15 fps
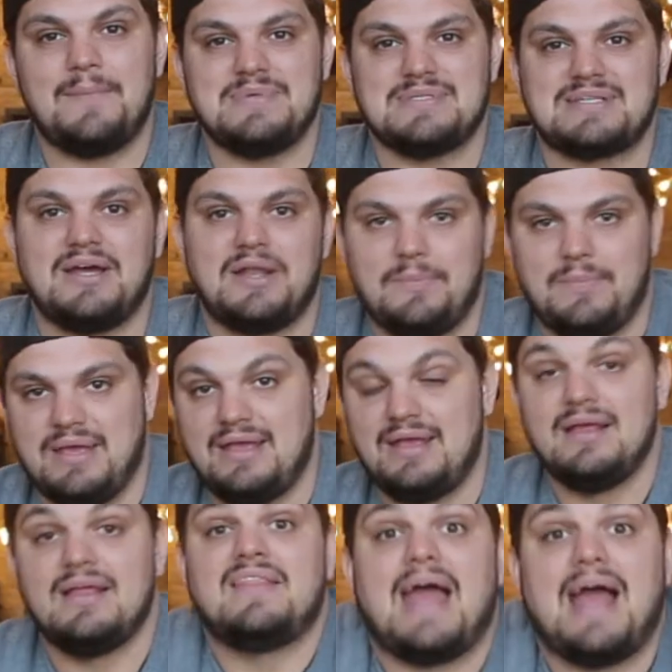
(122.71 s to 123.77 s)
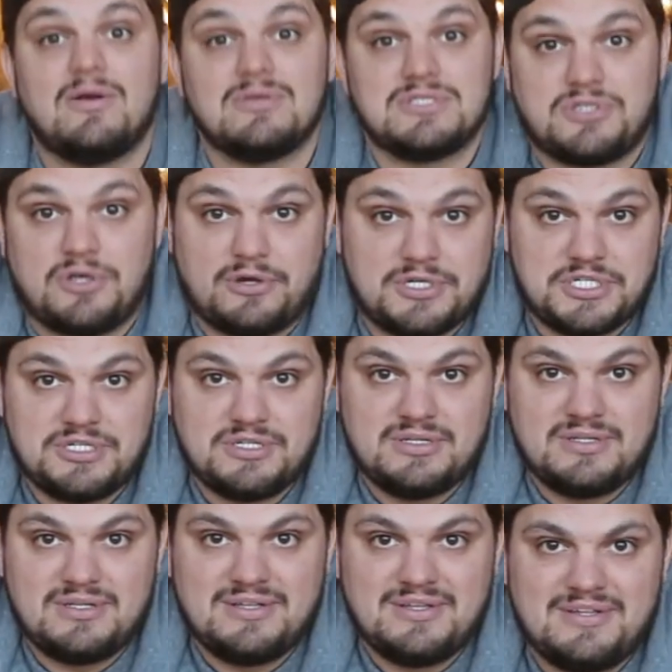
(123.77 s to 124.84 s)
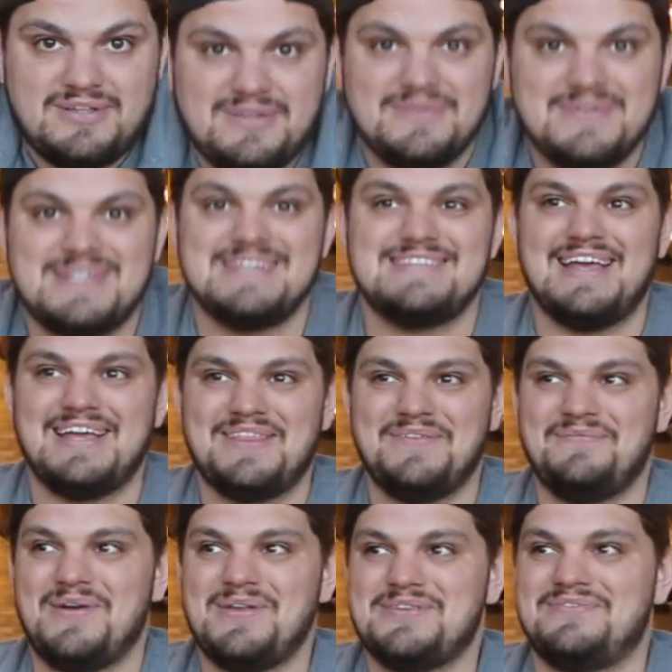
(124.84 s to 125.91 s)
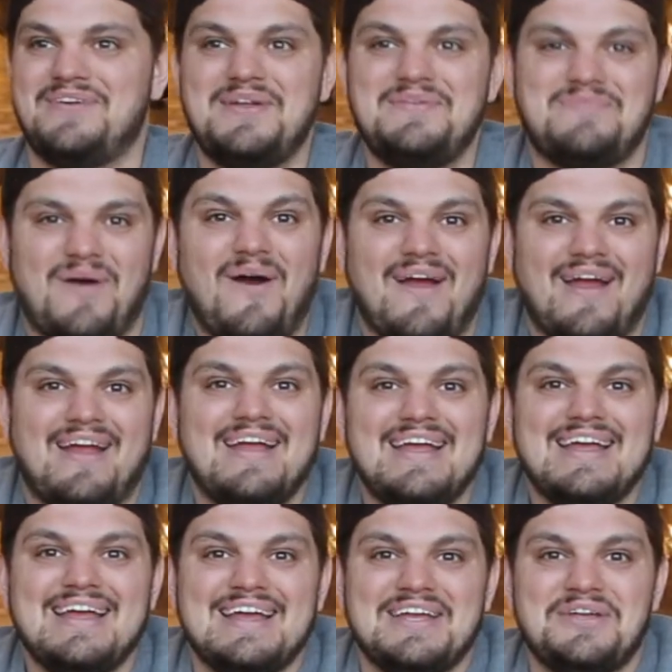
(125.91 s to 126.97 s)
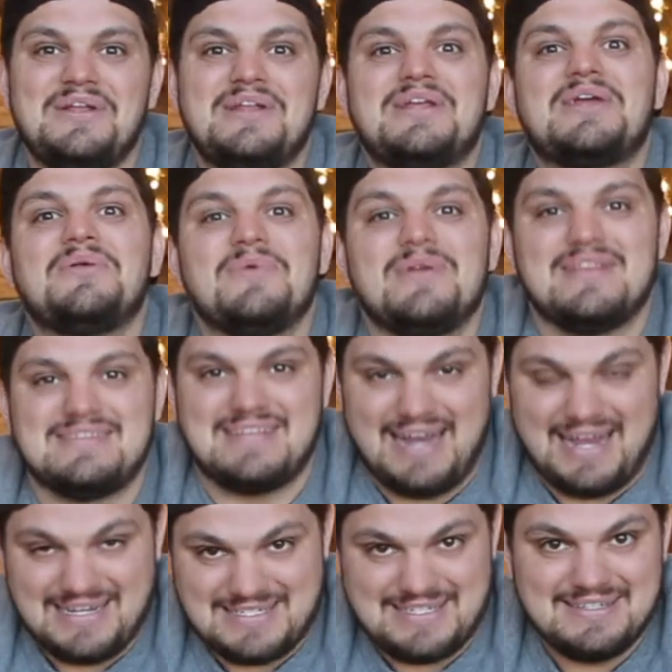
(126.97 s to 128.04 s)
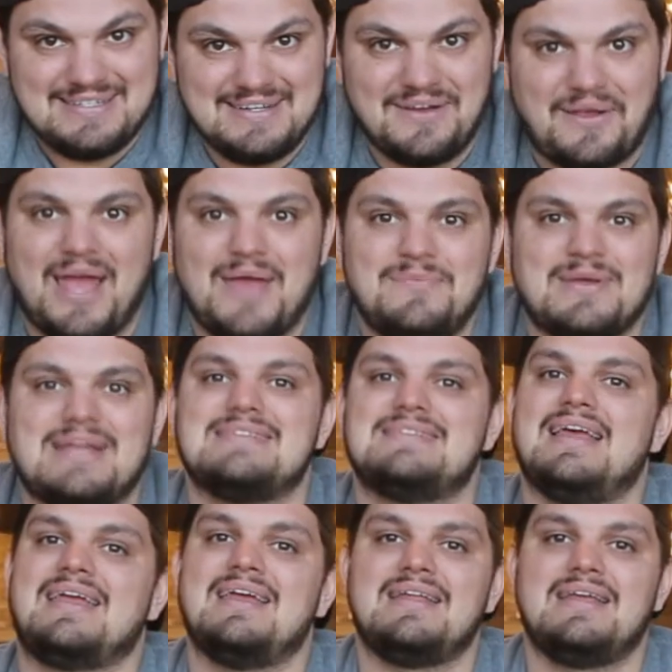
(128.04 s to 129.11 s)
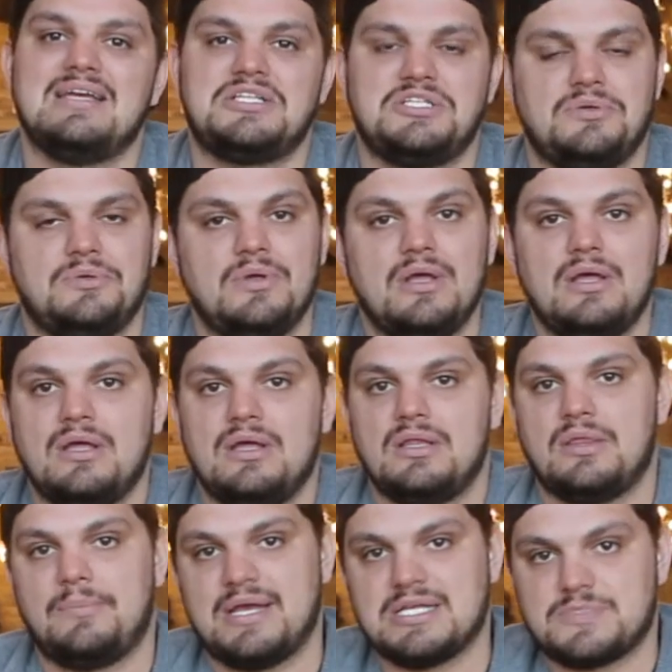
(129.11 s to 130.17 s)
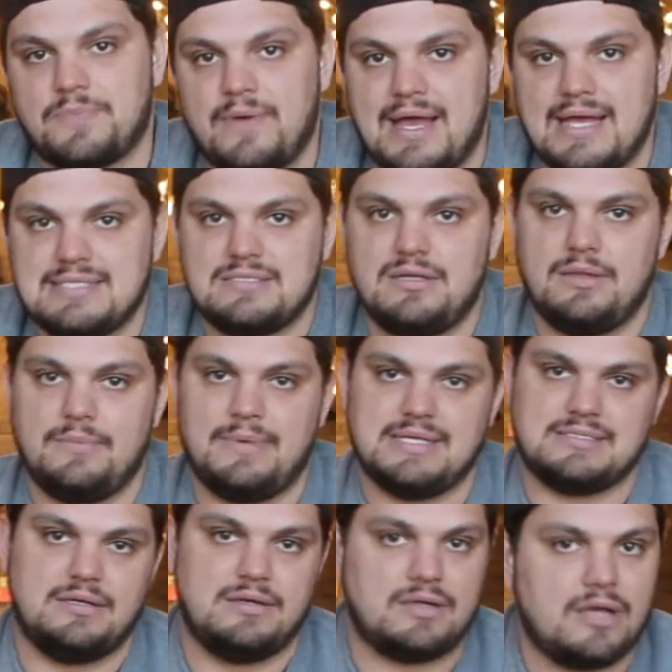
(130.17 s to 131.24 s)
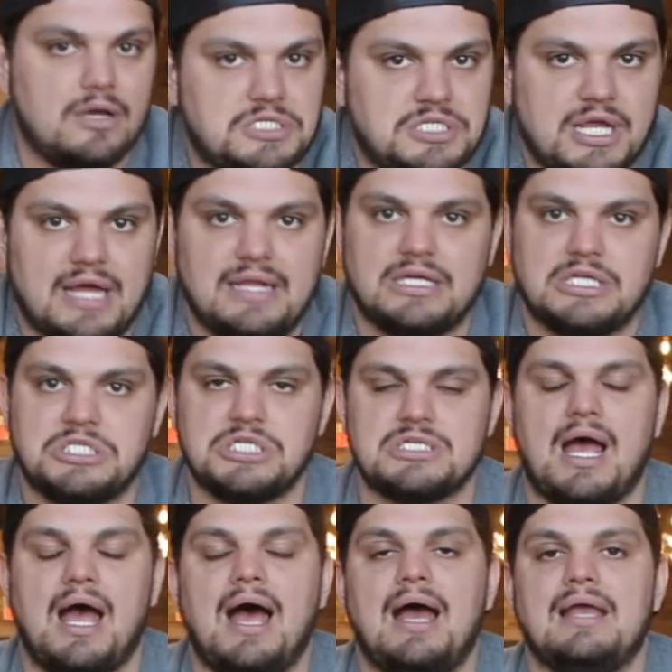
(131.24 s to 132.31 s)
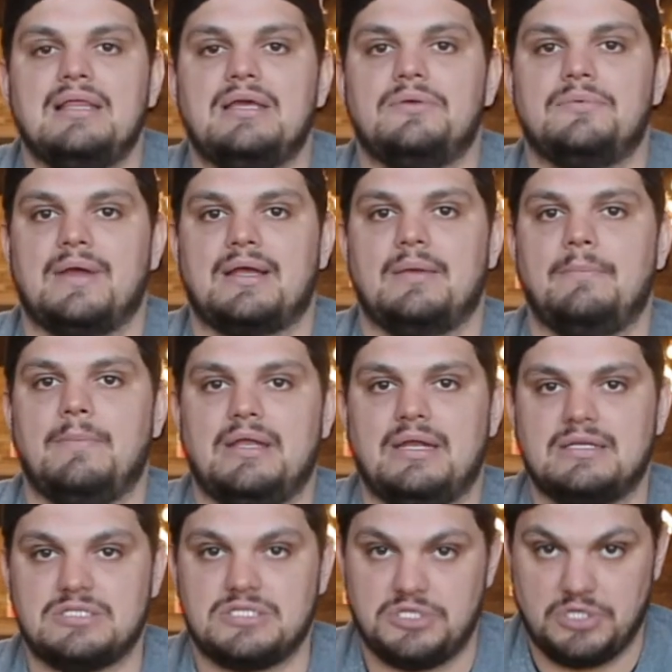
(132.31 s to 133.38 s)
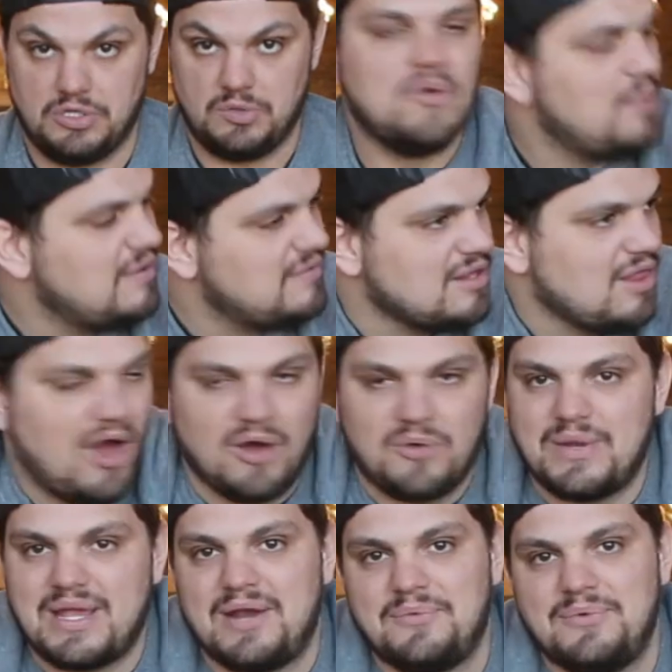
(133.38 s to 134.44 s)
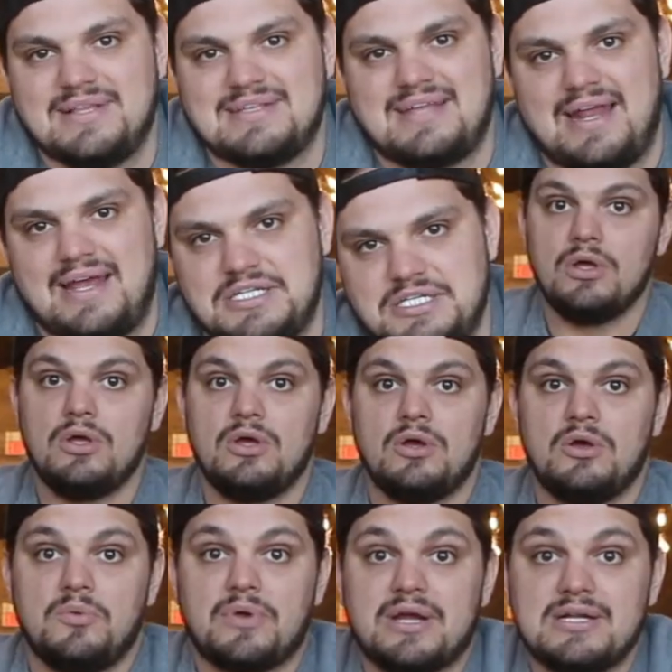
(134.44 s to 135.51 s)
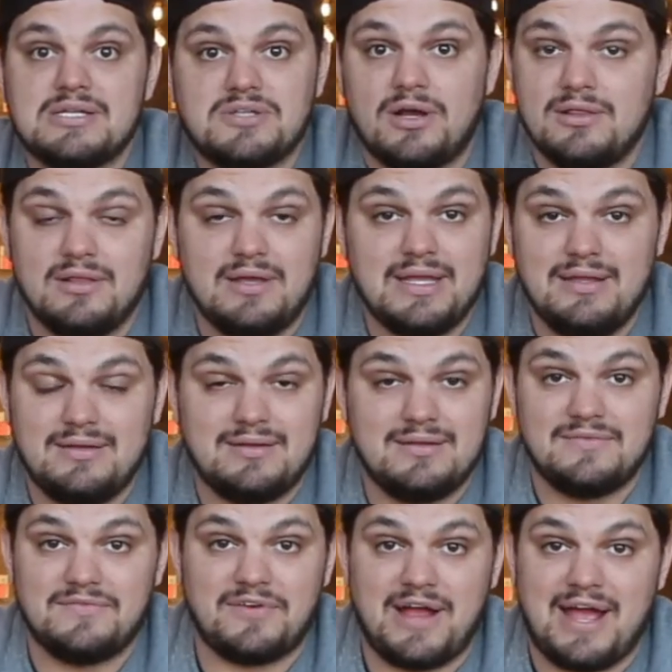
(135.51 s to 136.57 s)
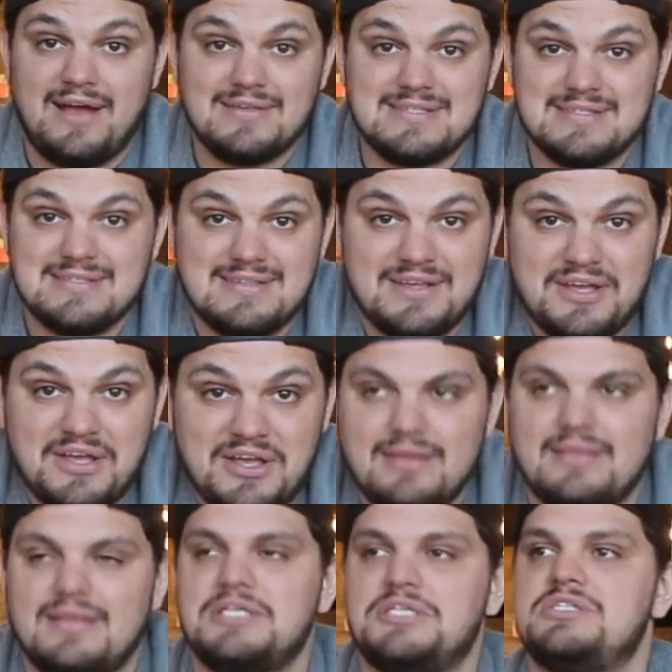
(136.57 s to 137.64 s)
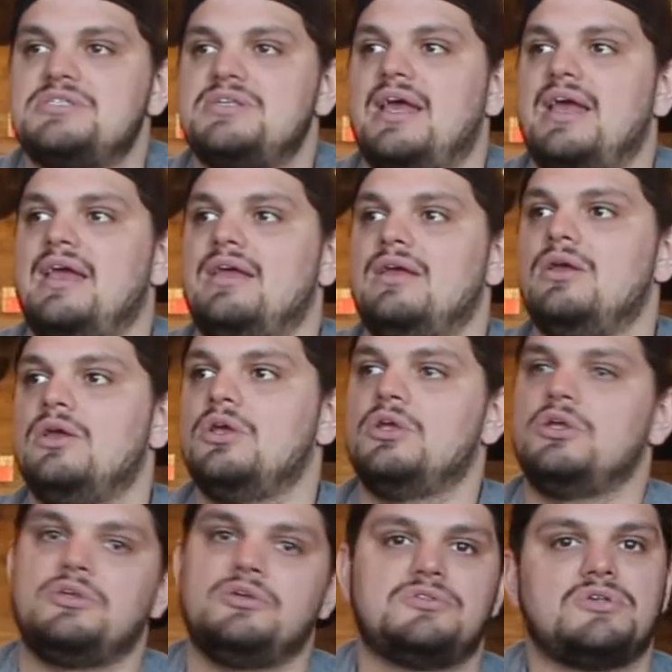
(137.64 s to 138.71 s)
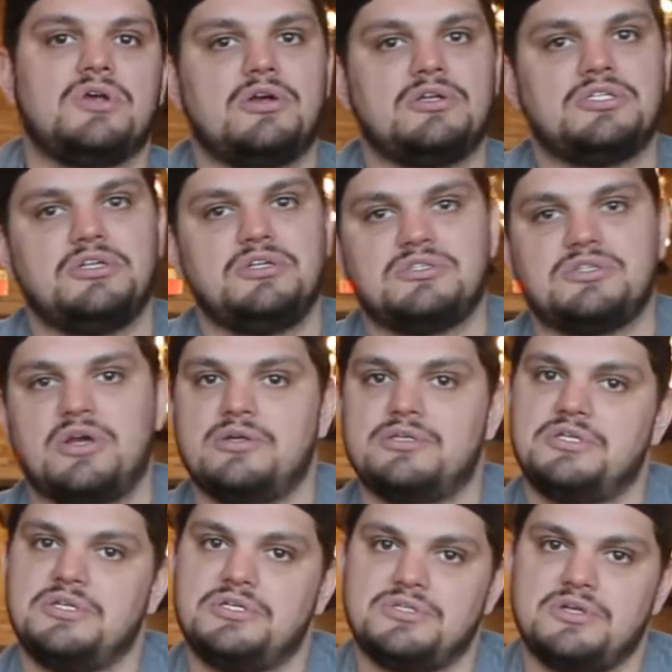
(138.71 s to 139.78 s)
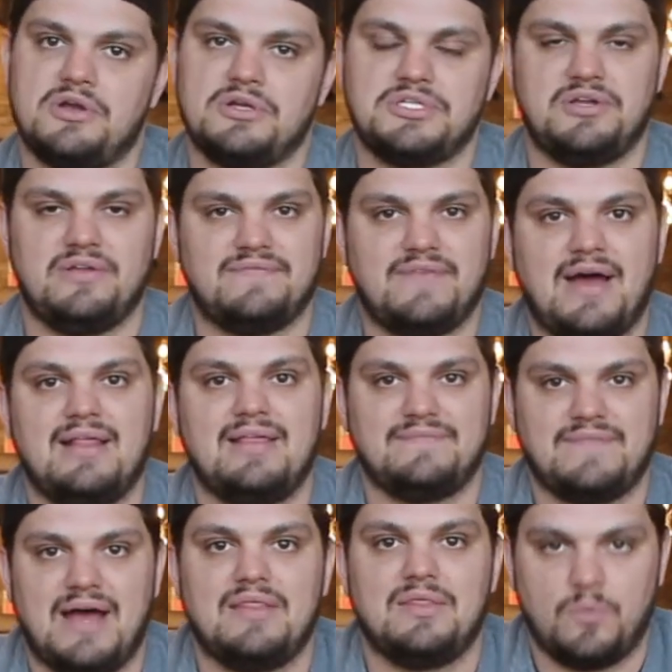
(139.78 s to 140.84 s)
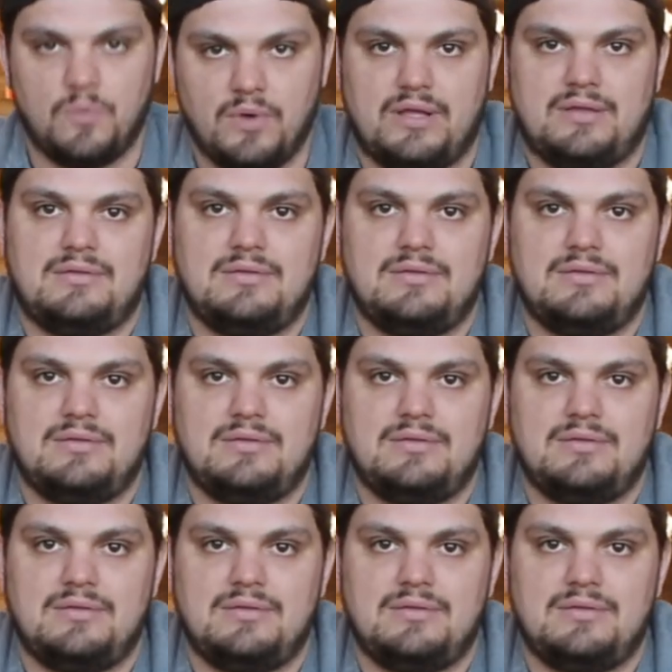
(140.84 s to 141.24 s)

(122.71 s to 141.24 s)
is gonna be the house search, which is like the most fun part. You need to get a real estate agent, okay? Because they can get you the best price or the best at negotiating. It's just highly recommended to do. Moving along, we got a real estate agent. We're gonna start looking for houses. Let's just say you search and you search and you search and you finally find the one.